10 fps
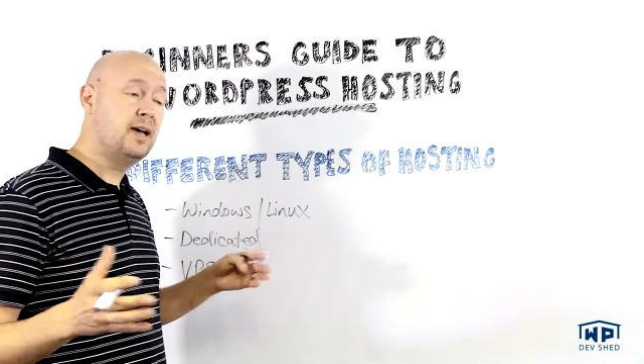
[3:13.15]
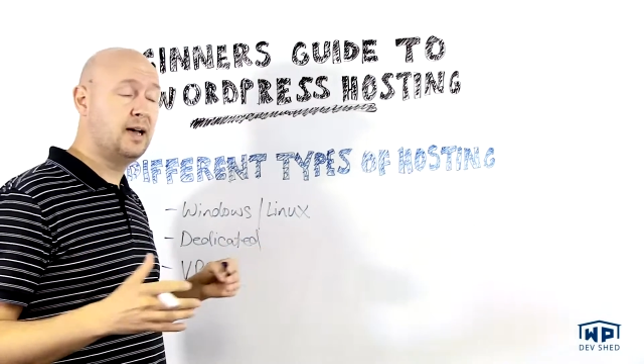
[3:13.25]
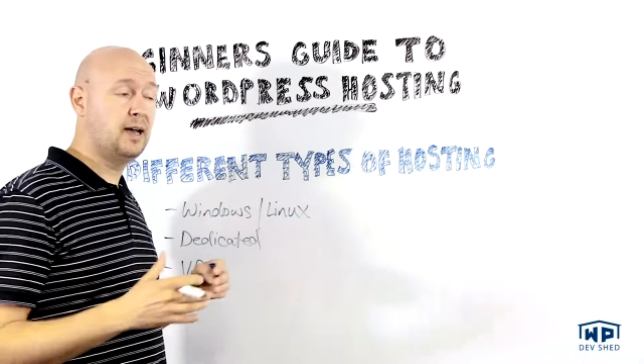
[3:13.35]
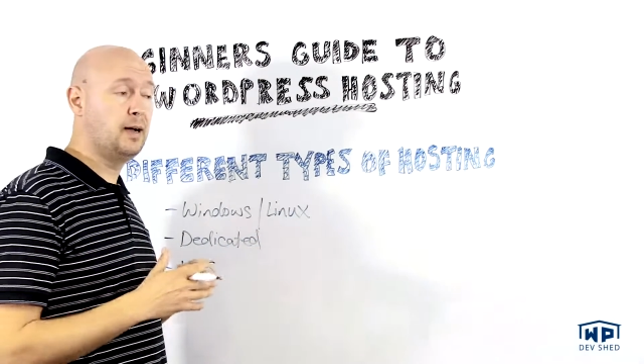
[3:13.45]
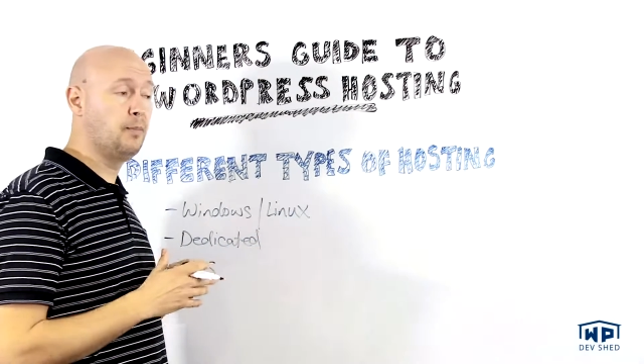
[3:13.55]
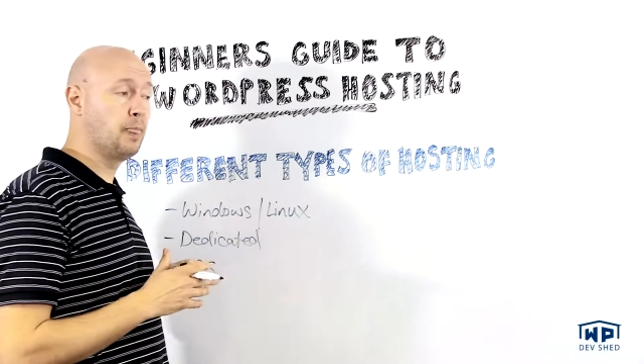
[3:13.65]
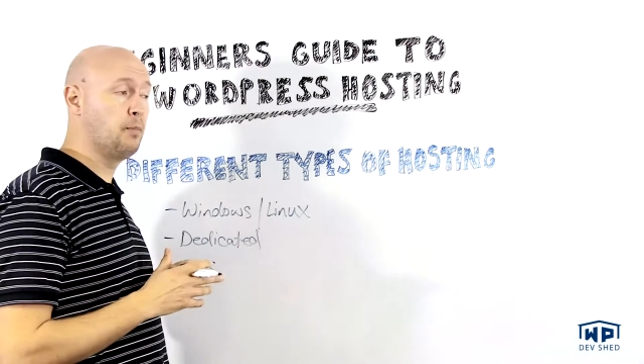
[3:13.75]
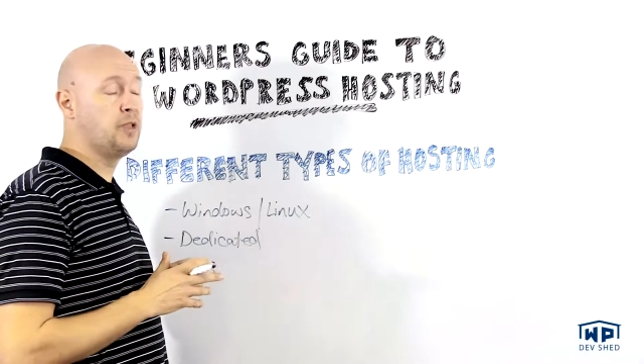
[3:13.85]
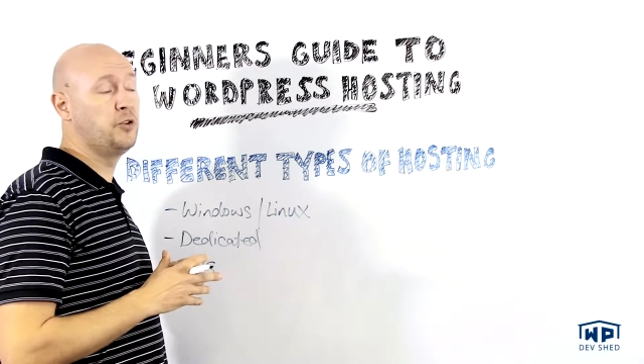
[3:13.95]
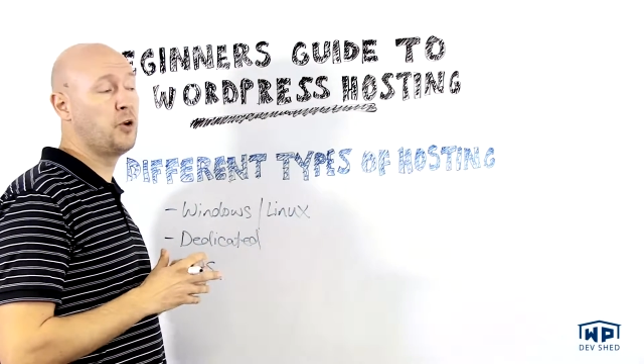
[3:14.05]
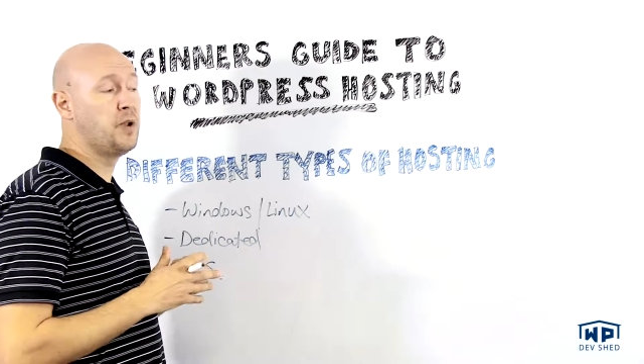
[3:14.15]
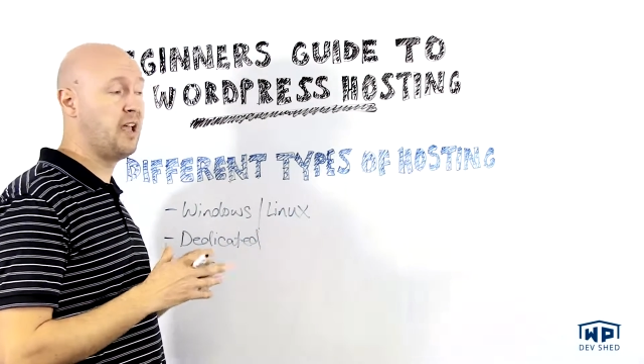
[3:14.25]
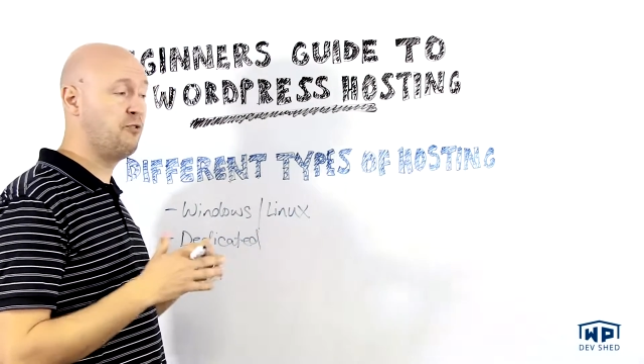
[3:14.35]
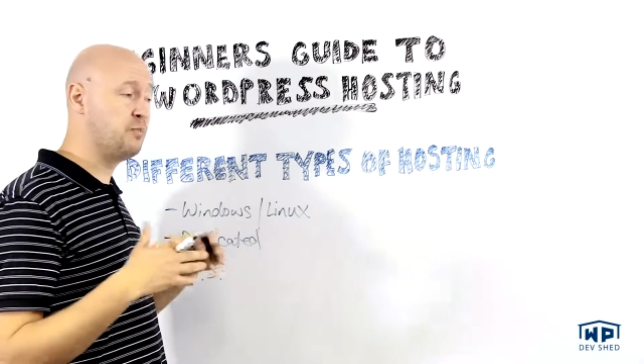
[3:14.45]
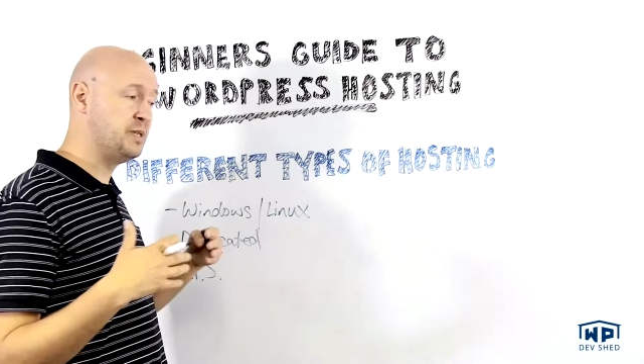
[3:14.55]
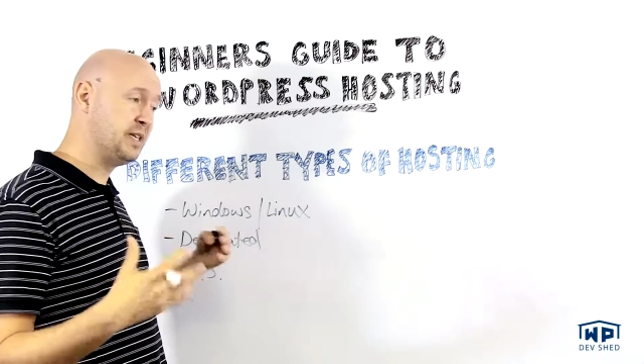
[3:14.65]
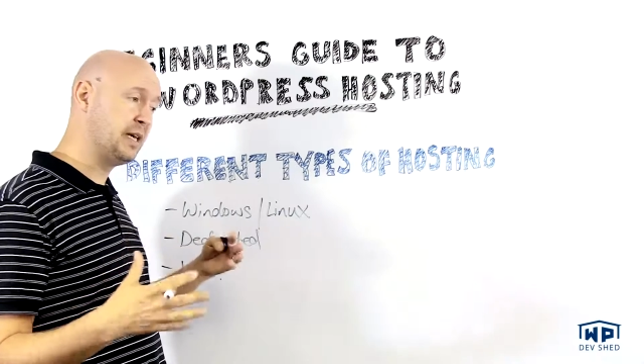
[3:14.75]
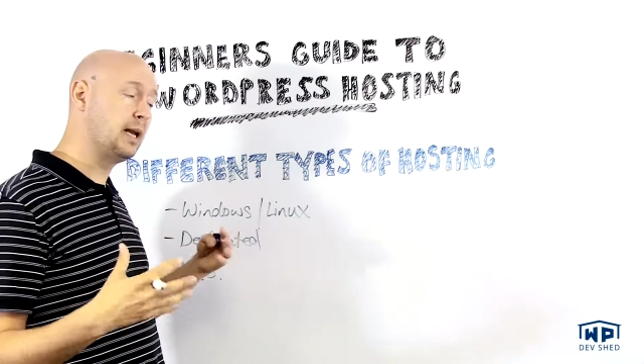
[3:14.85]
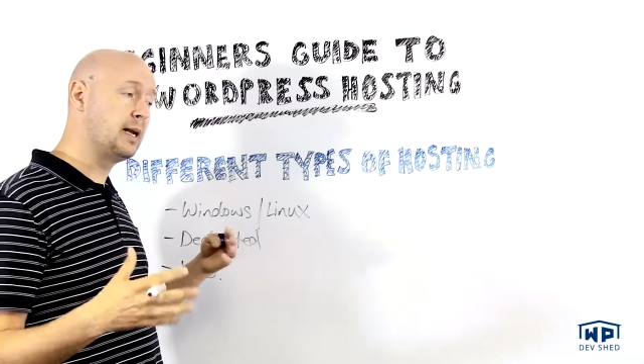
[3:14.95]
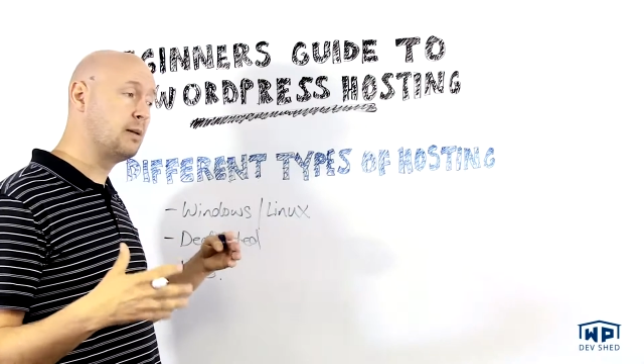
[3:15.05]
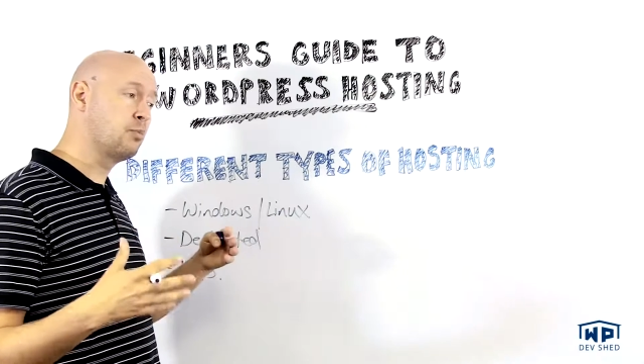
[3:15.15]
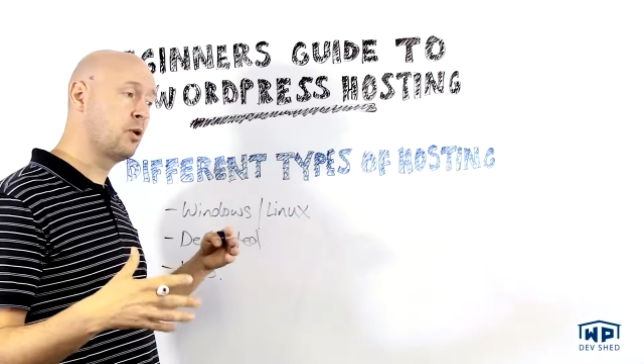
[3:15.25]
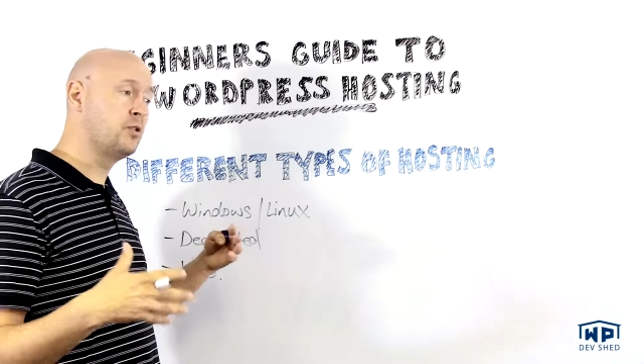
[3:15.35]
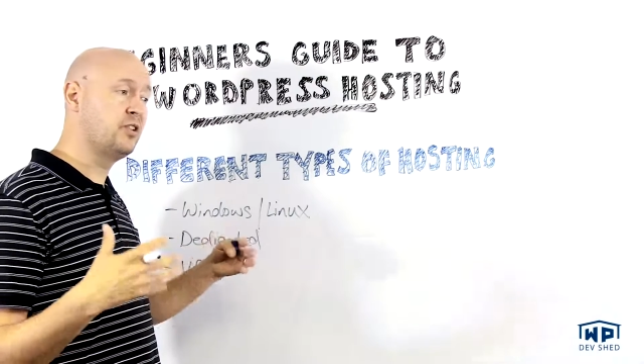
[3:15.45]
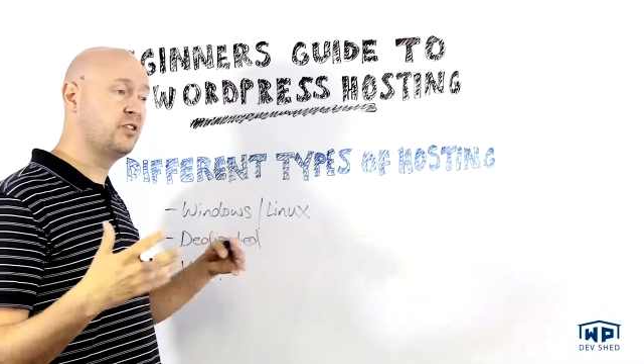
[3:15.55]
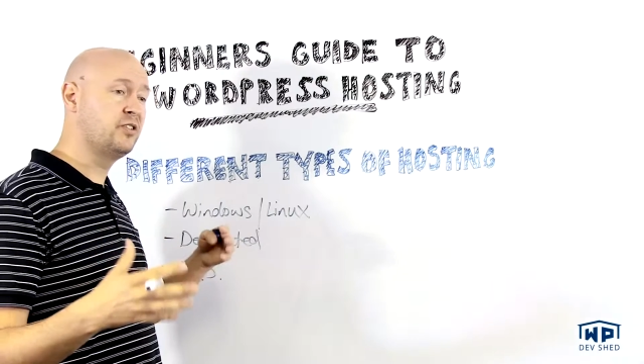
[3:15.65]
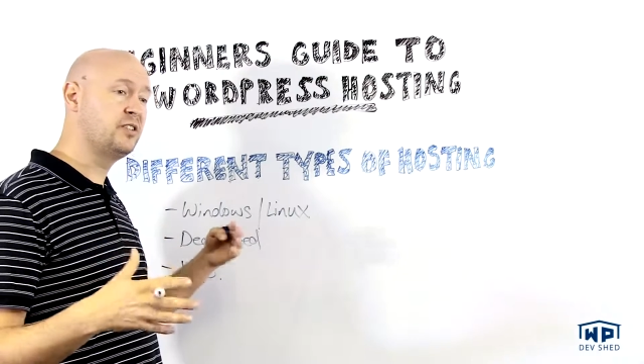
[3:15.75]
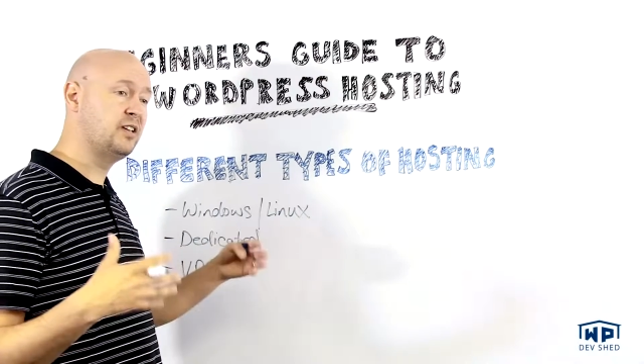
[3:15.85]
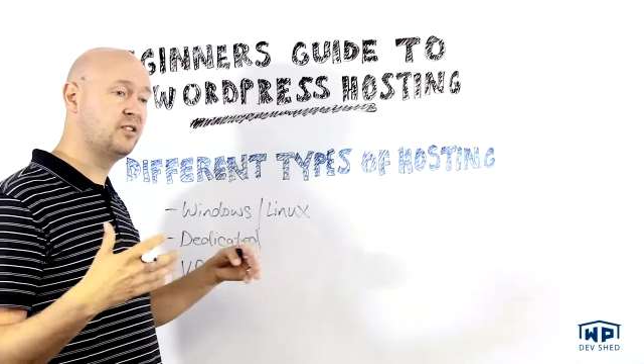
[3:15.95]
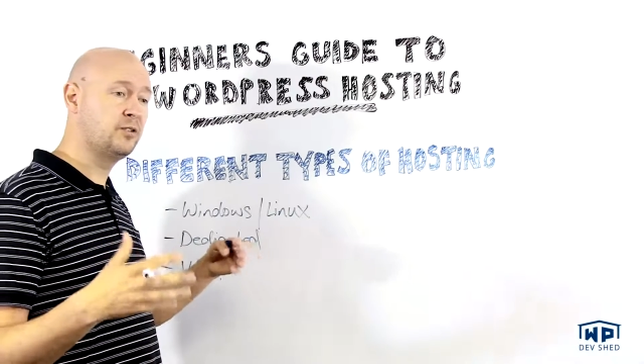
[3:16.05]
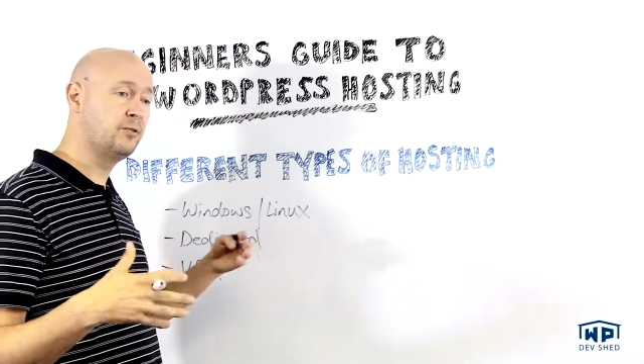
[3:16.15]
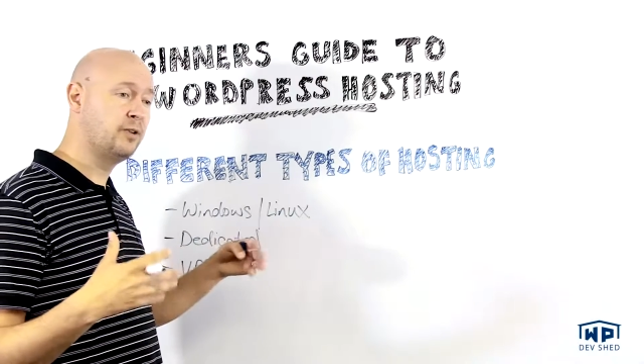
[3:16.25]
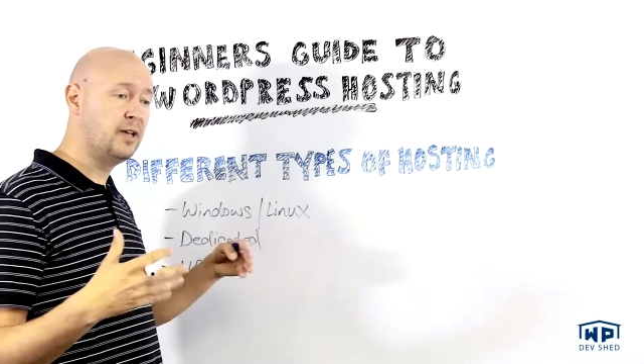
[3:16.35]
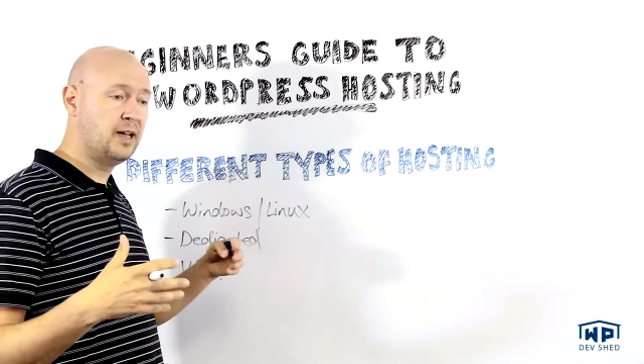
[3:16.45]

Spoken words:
but you don't have a particularly process-intensive